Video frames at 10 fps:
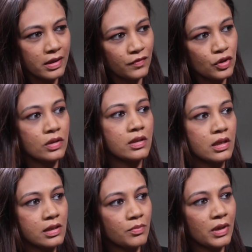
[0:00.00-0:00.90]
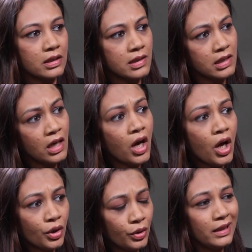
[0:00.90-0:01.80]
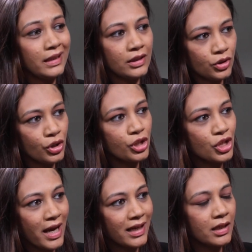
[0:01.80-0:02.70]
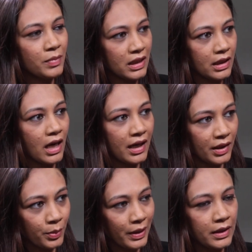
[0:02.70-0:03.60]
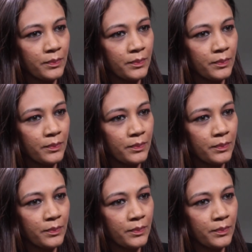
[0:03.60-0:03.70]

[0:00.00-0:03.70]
deficiencies in pregnancy could lead to your child being underweight.